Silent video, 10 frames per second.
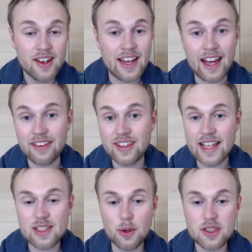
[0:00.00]
And
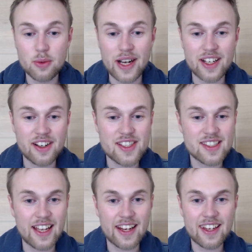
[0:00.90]
that's also why
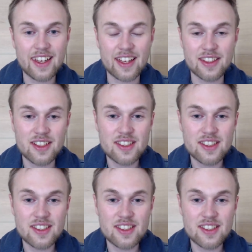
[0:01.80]
there's like in